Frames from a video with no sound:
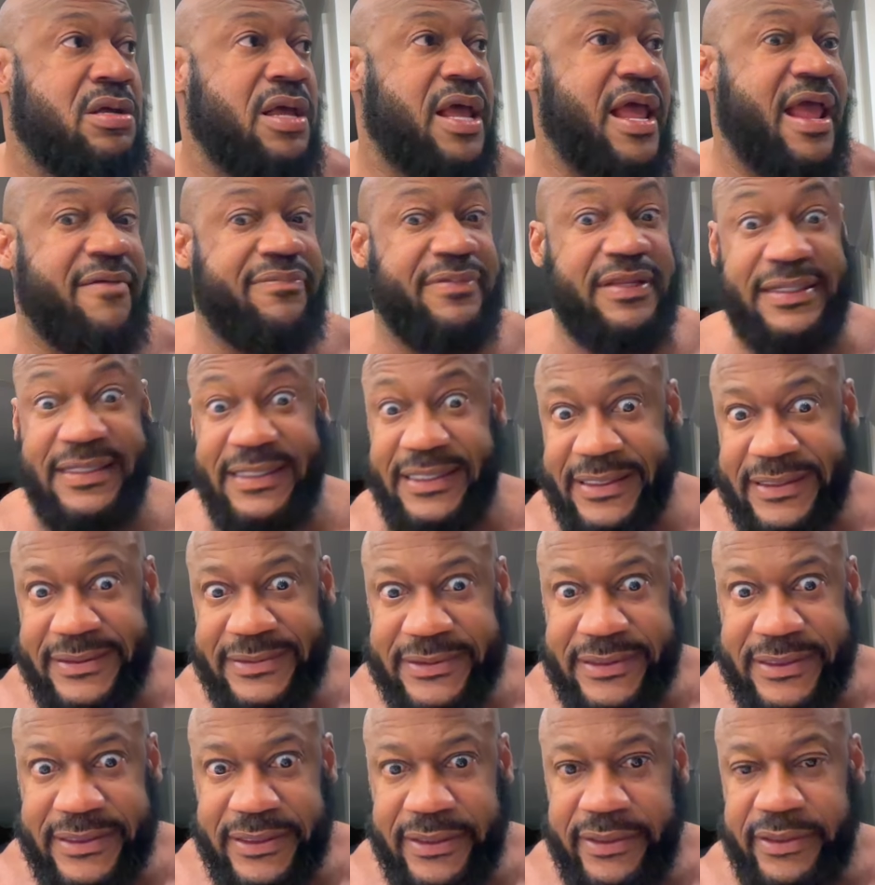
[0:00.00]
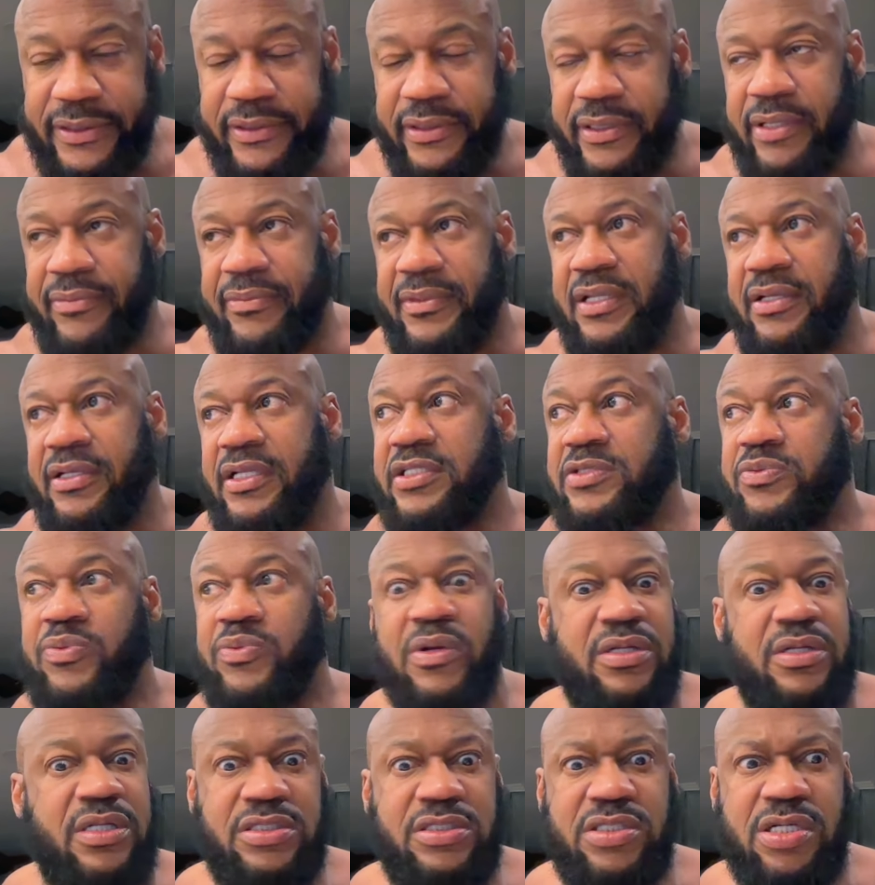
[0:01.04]
I have the disc. I mean, this
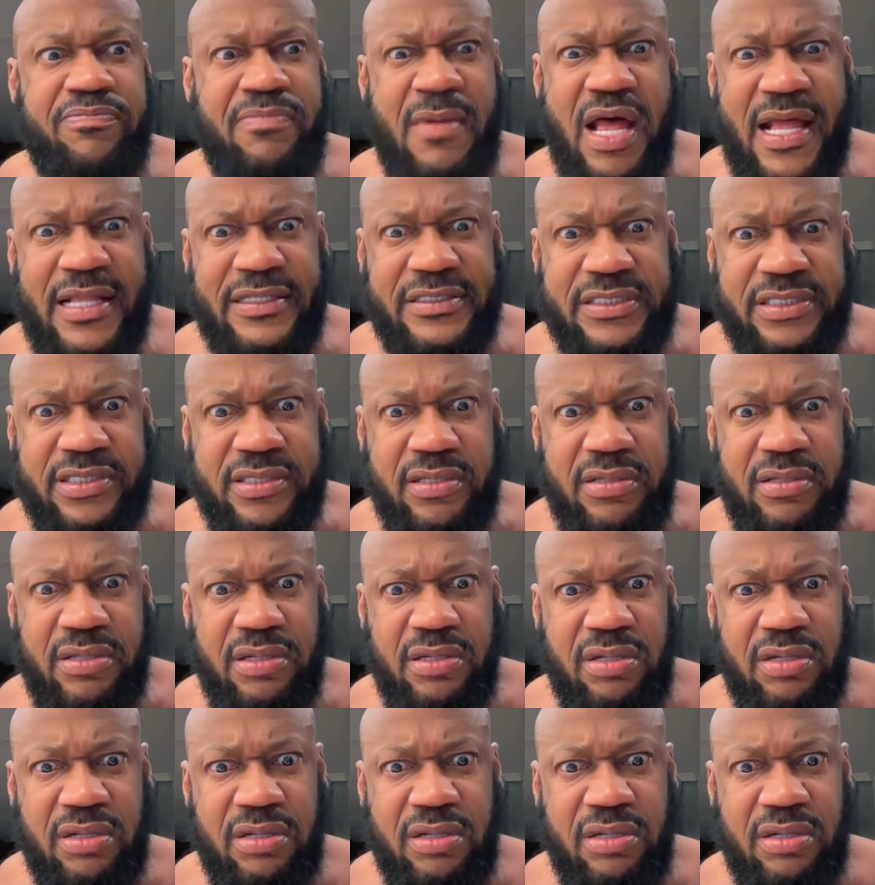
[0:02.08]
one this took months.